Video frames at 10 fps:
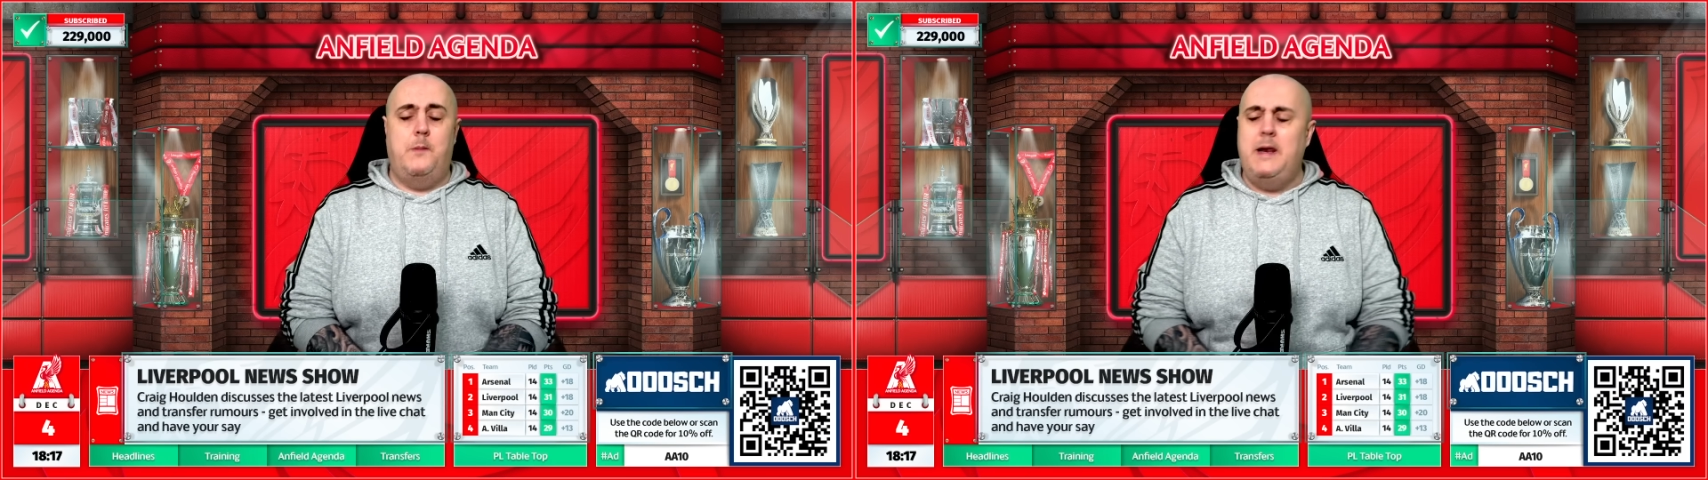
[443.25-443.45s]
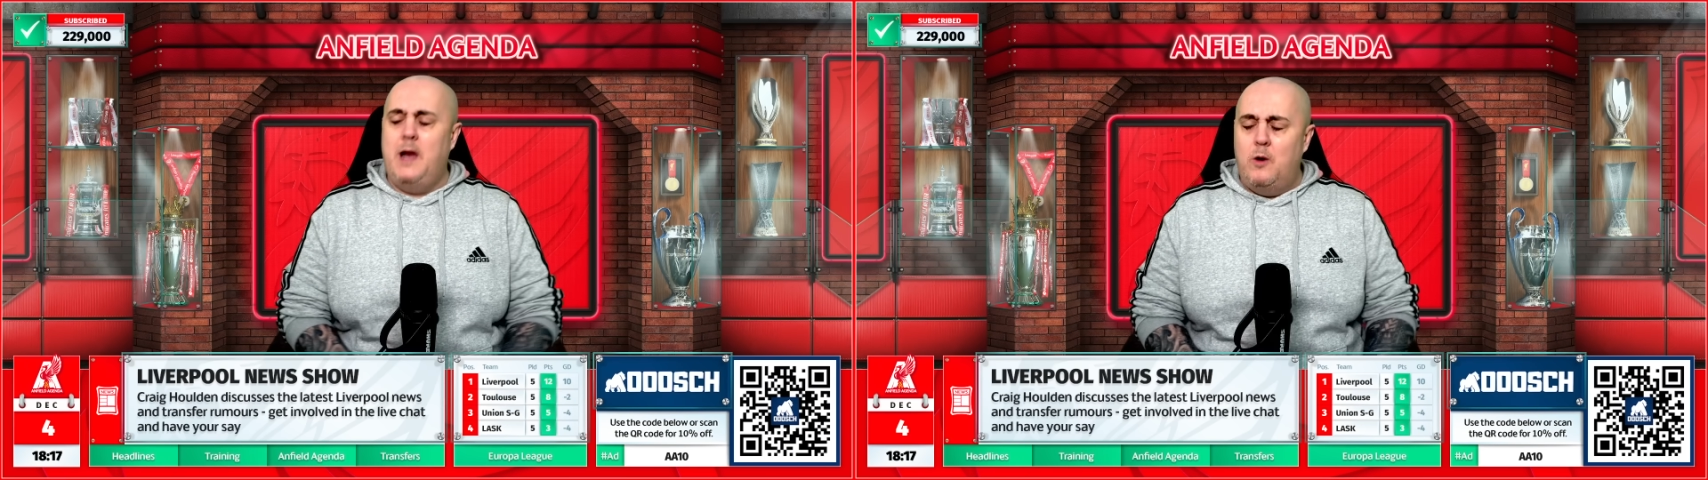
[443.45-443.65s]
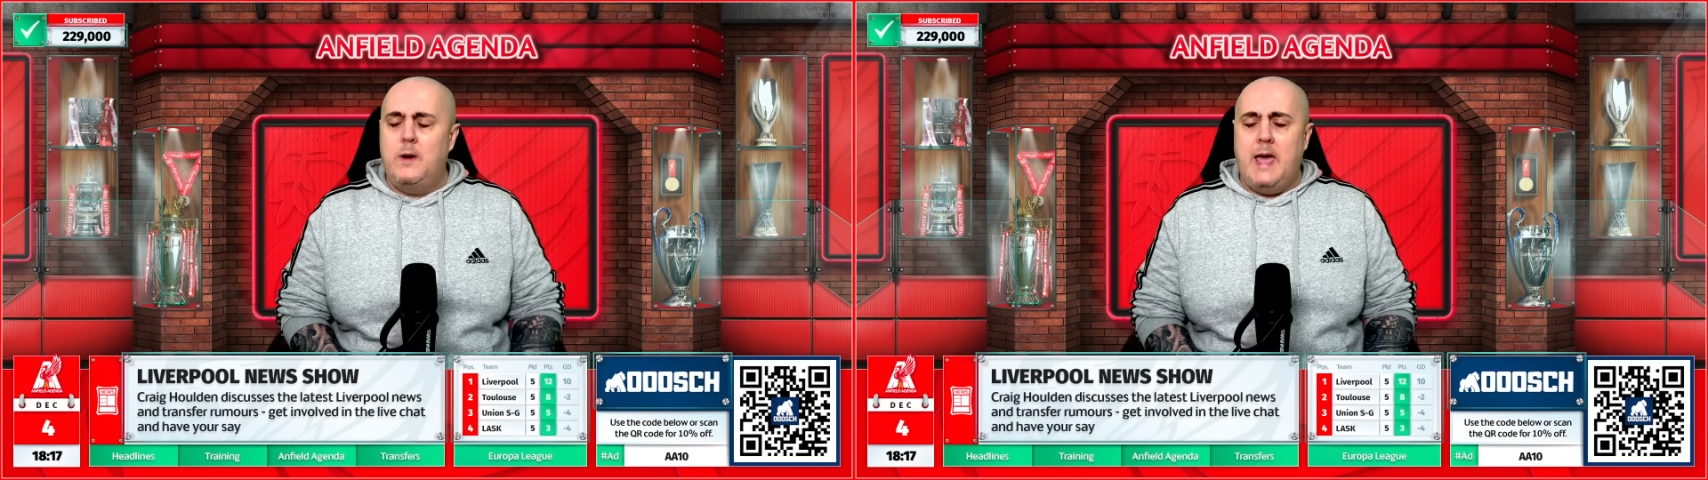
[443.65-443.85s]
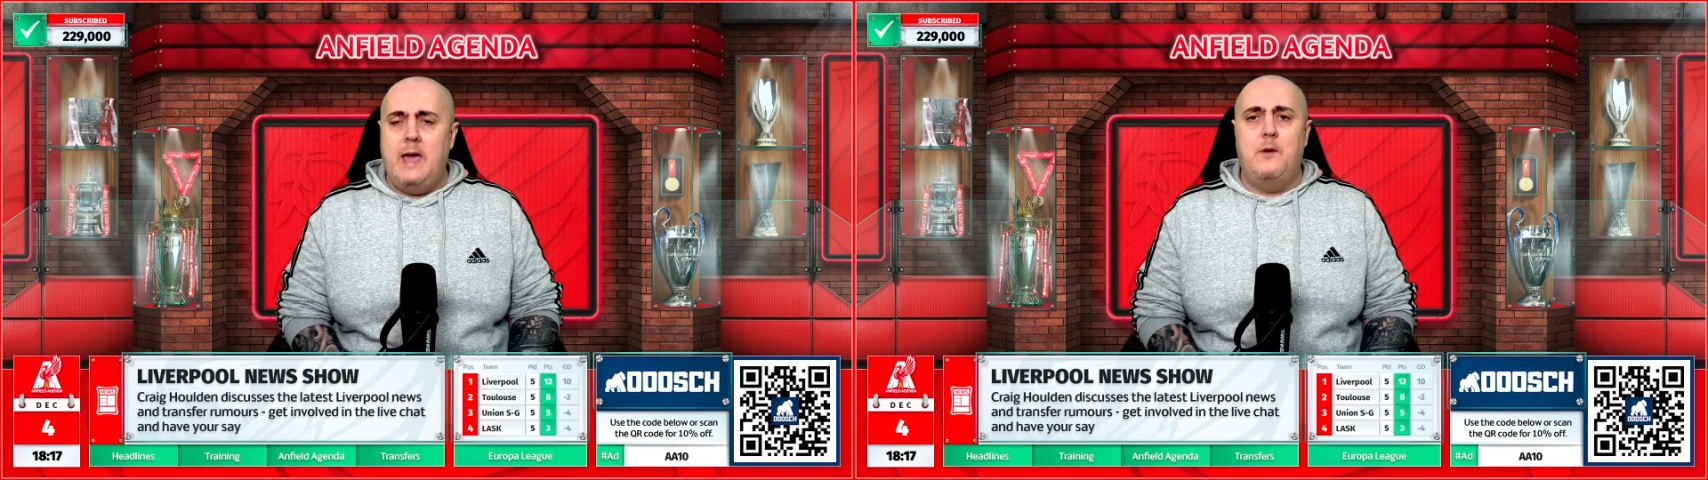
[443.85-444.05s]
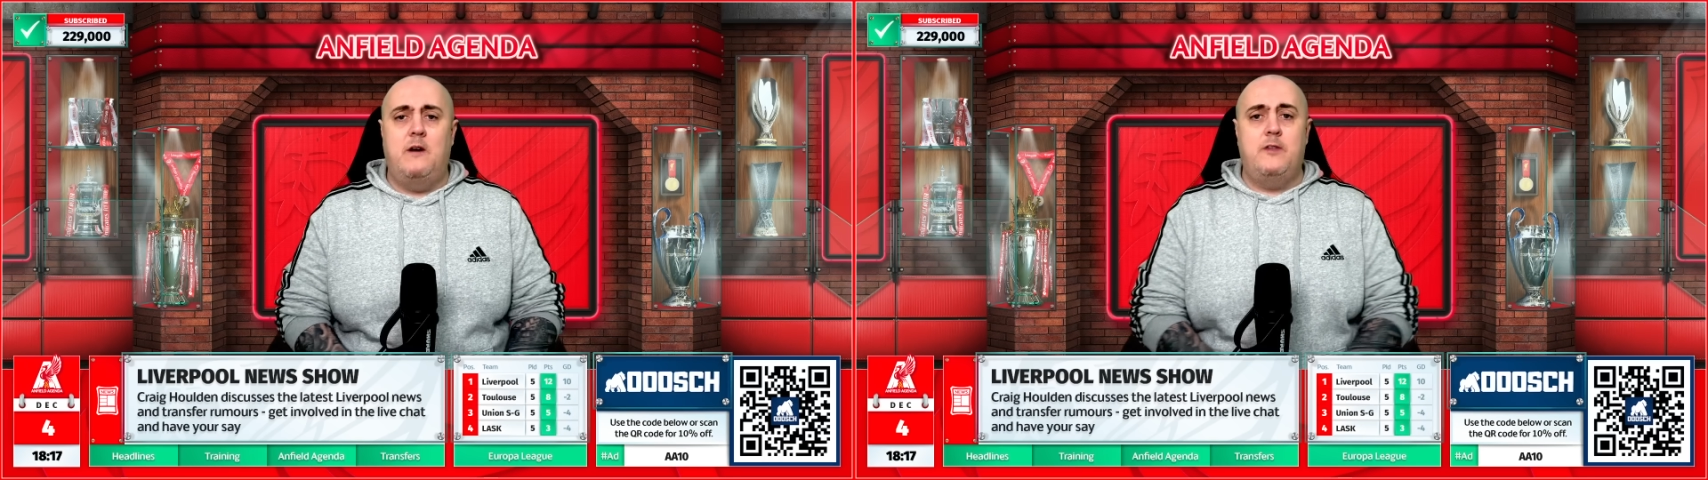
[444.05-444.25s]
I know it
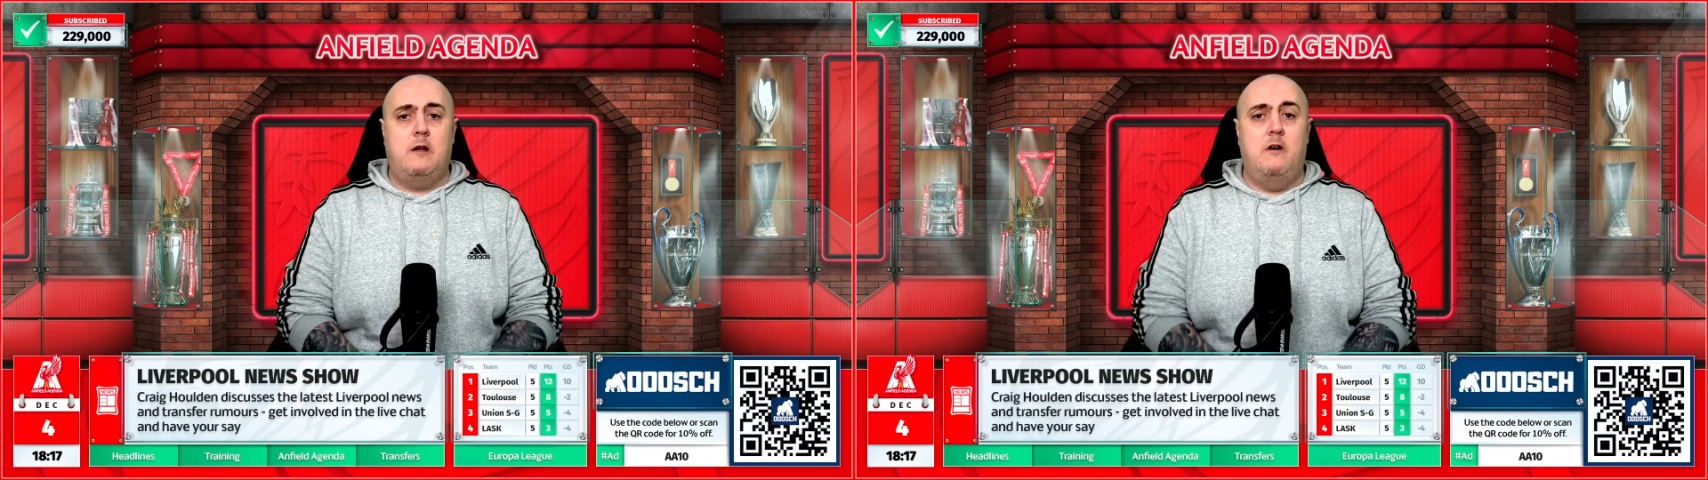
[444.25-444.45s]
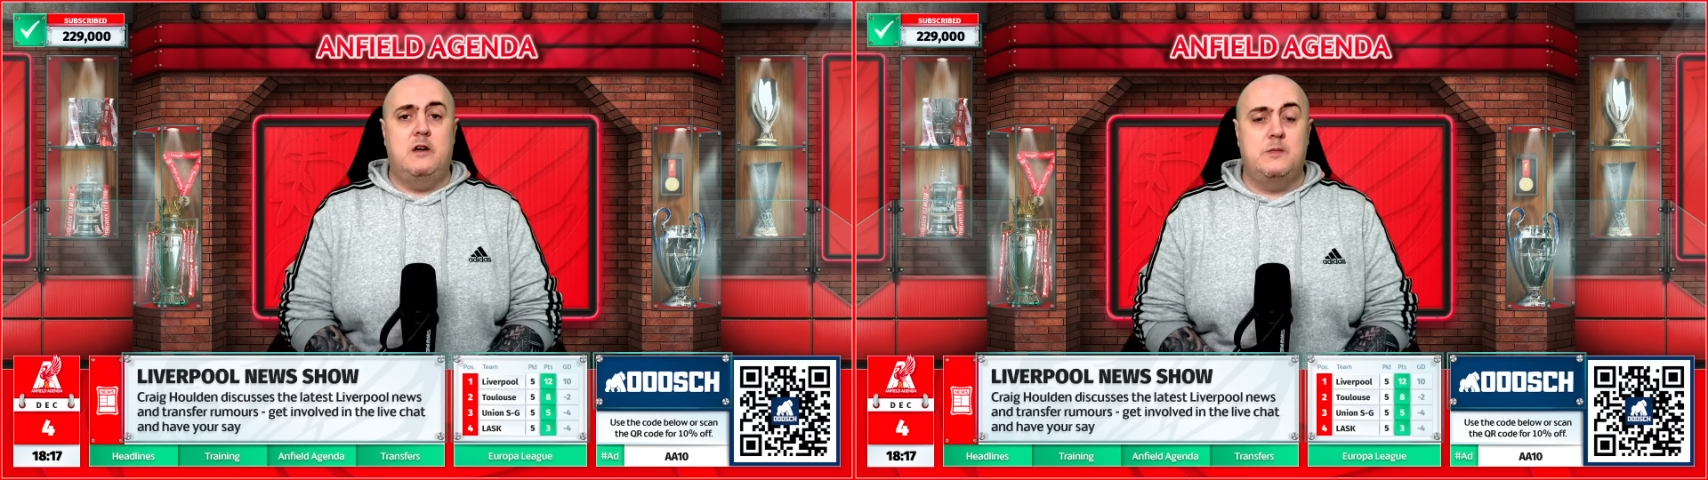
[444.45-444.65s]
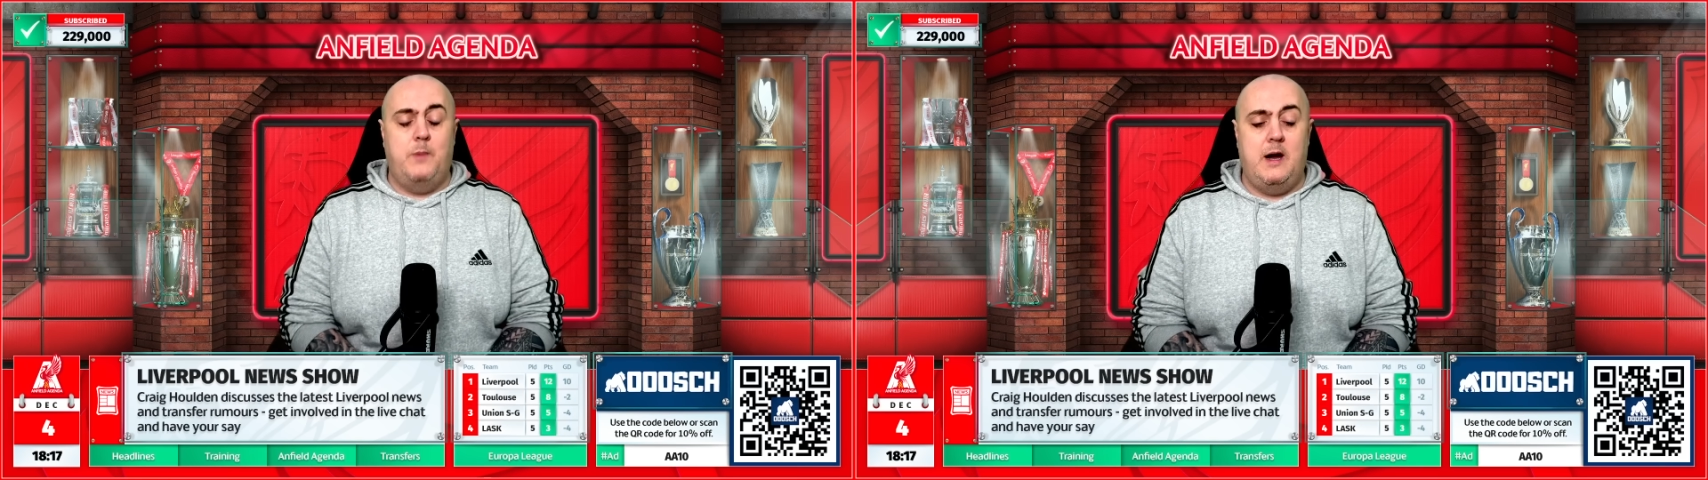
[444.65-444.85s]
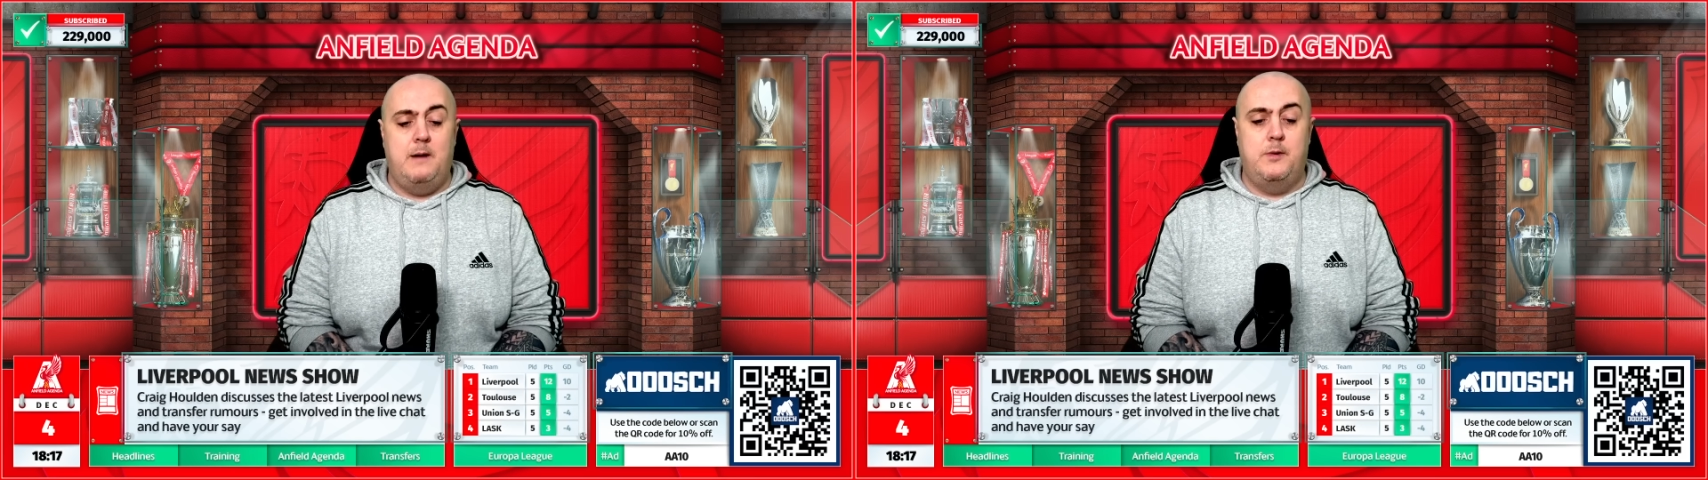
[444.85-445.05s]
came off the crossbar,